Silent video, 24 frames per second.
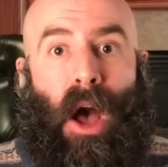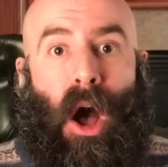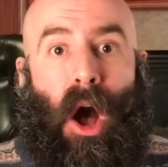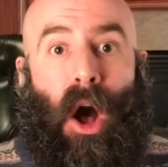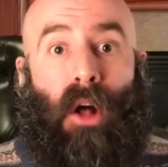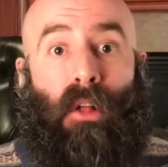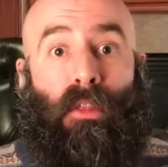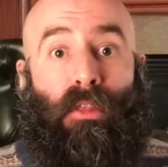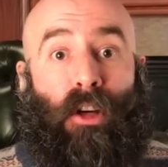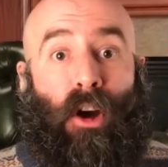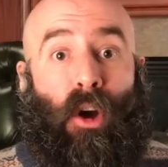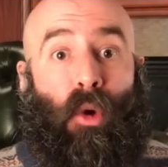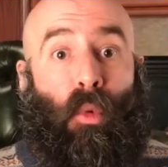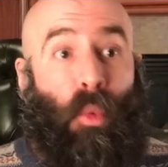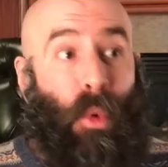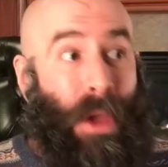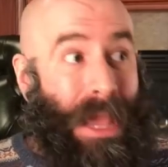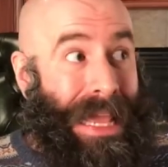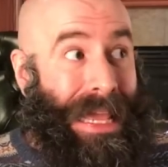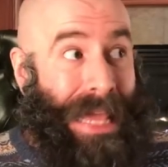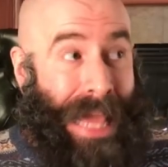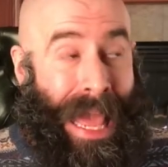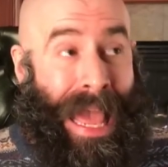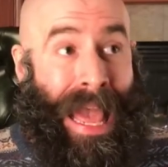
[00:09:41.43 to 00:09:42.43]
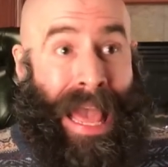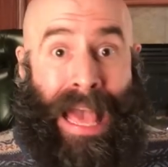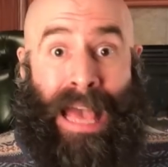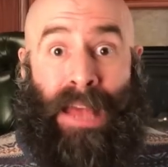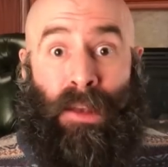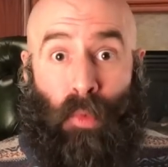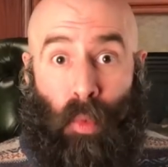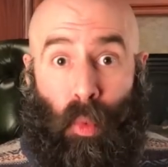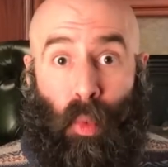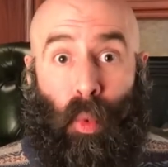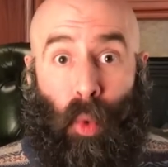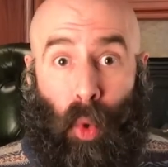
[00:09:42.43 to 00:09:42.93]
although we
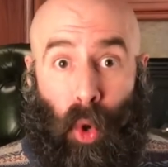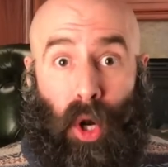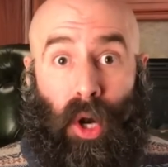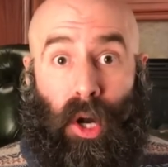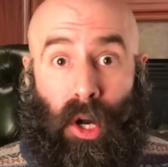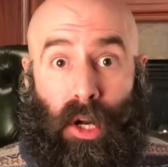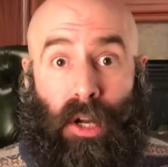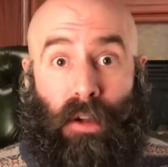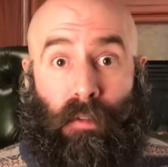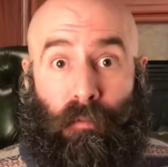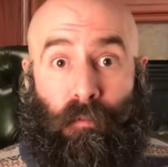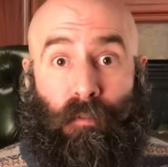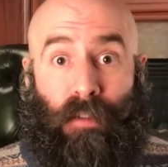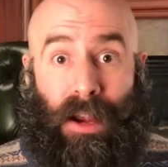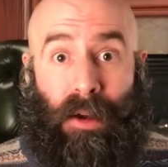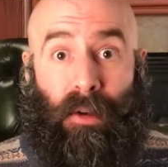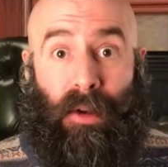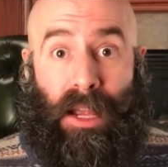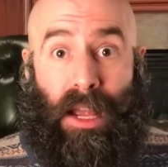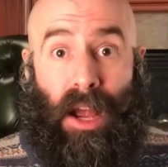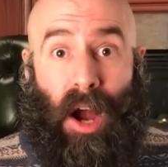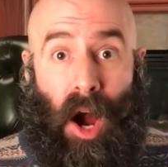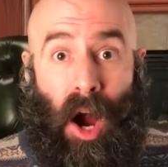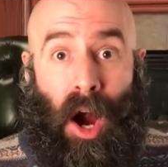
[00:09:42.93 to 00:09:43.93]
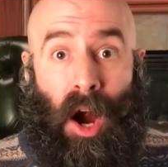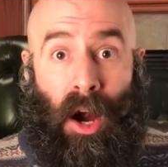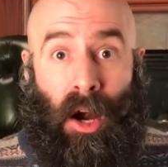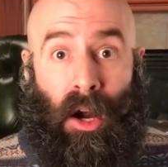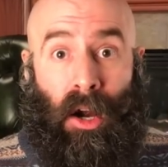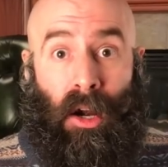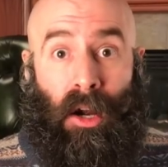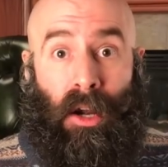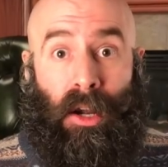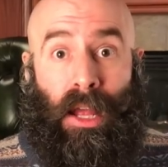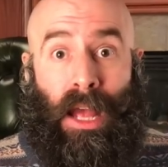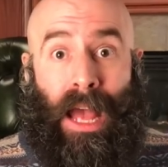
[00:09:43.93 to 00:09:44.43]
can work very
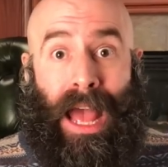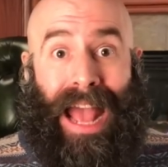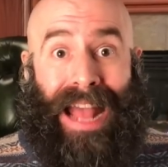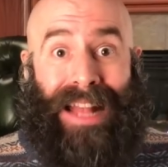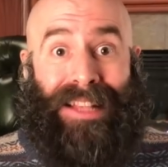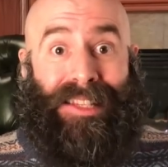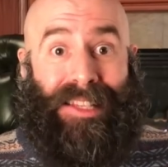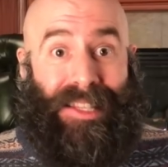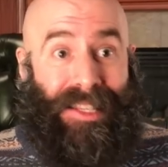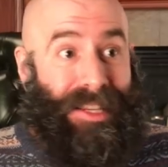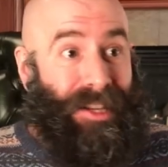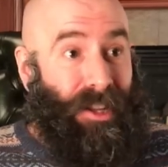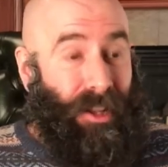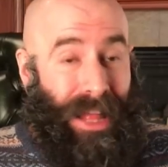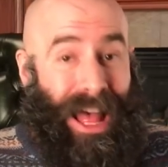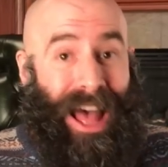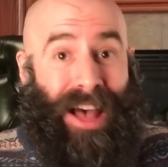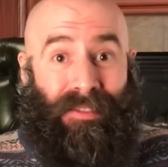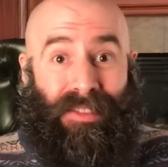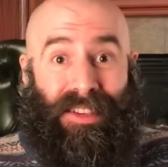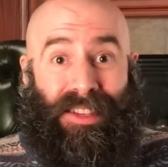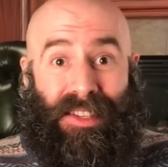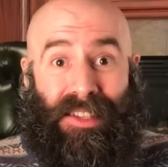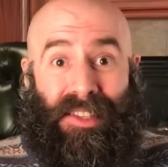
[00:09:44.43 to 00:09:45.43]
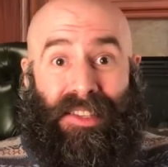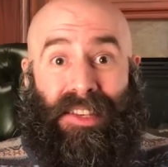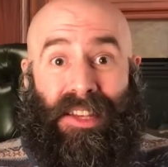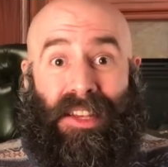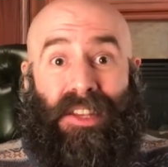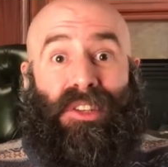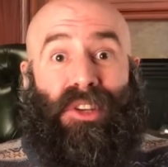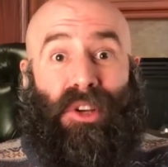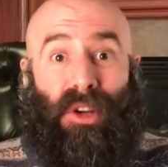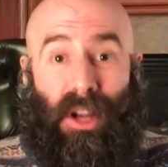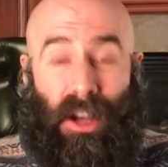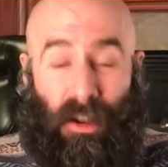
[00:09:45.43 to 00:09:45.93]
hard and still have a
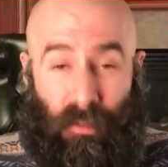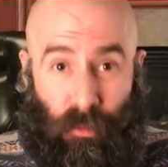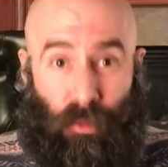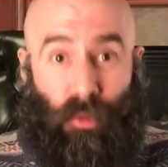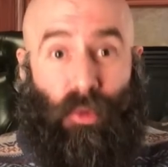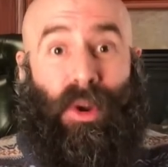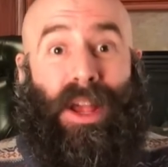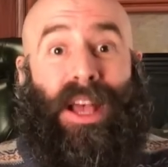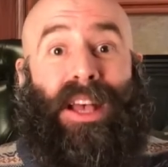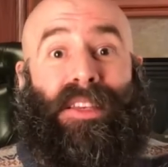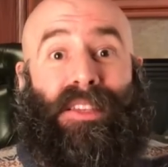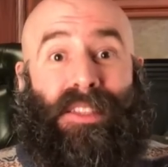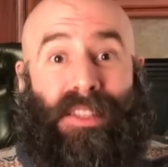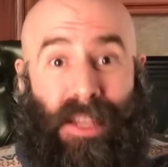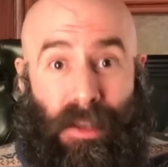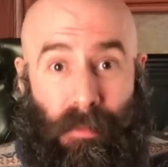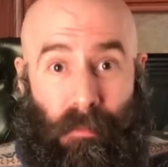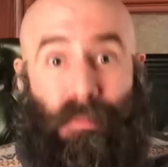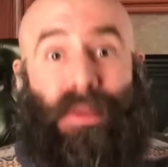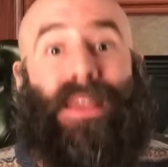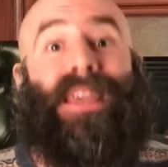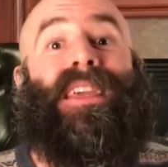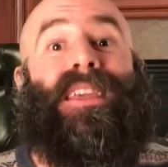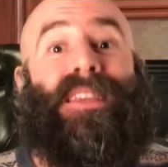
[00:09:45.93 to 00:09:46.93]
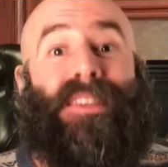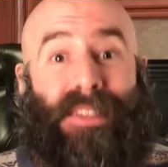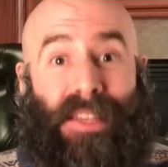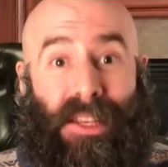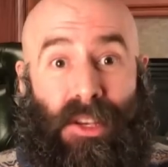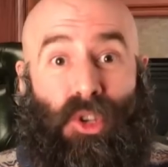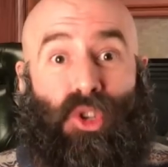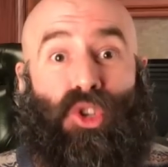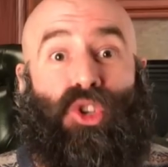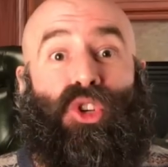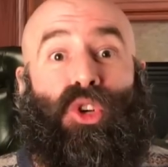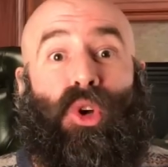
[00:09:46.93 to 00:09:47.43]
center of rest and peace
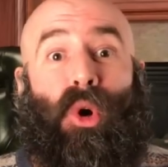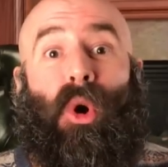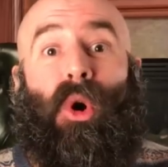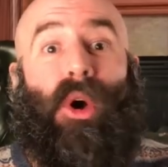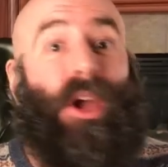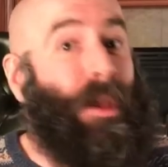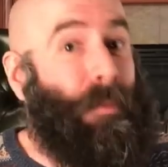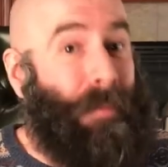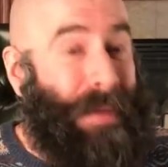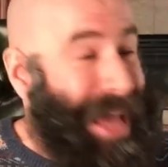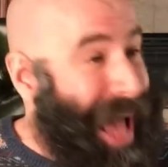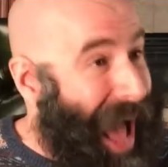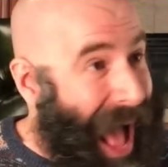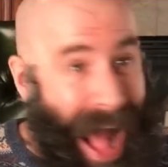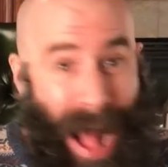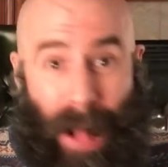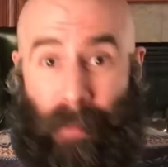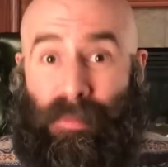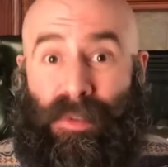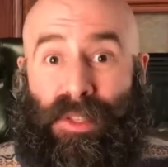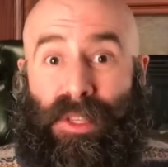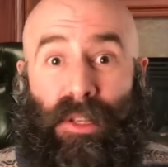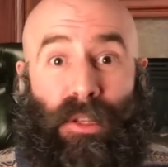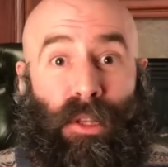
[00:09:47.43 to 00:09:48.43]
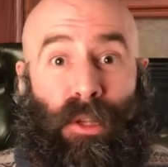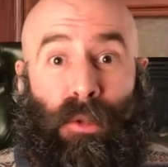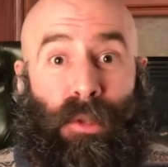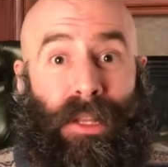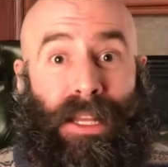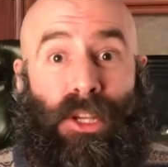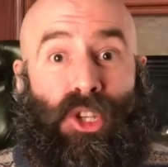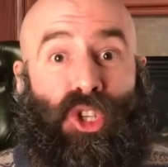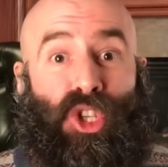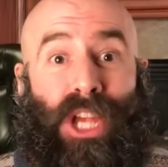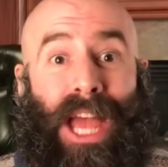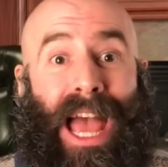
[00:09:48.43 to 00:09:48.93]
and joy and be
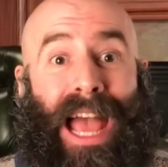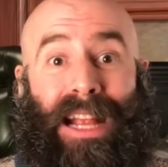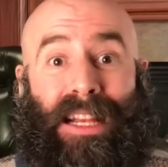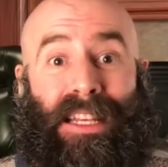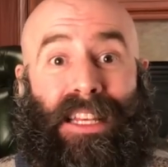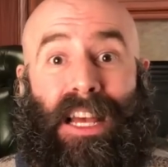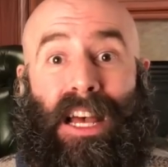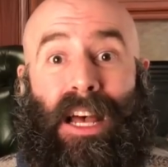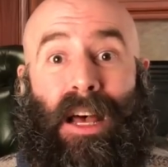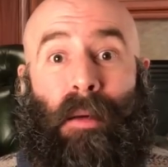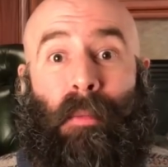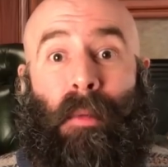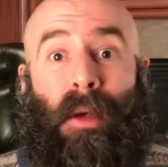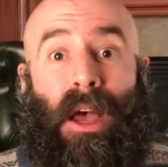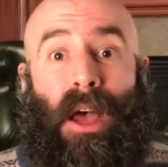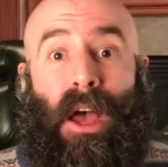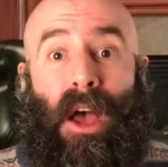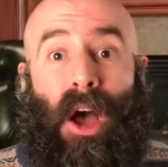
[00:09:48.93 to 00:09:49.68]
absolutely jacked up